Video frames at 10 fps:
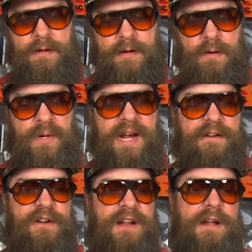Here we
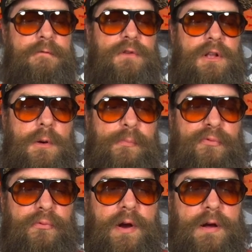have an envelope
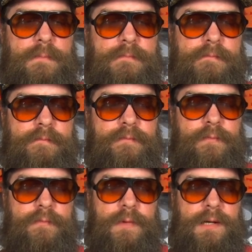from
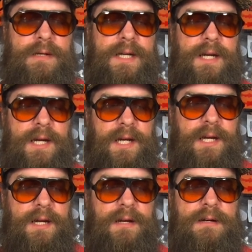
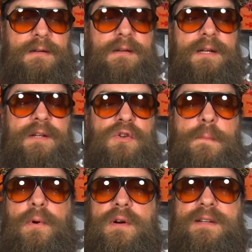E in
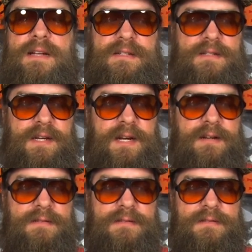Newport, Tennessee.
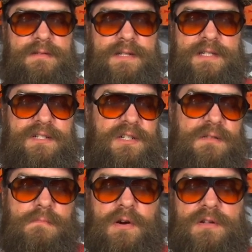It's
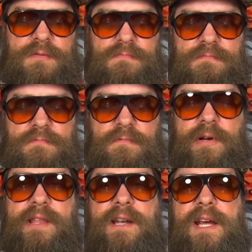just marked
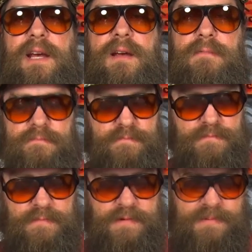with an E.
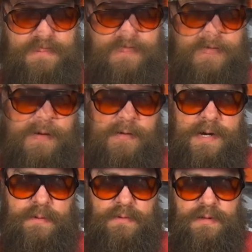All
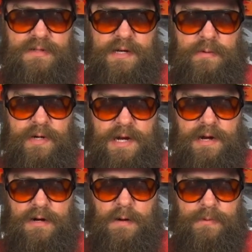right, looks like we got
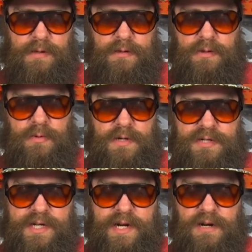a couple of
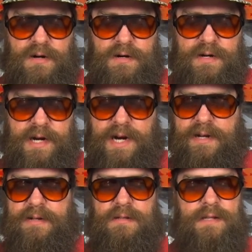lures here
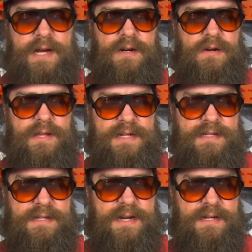and a letter that
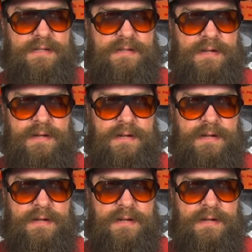says,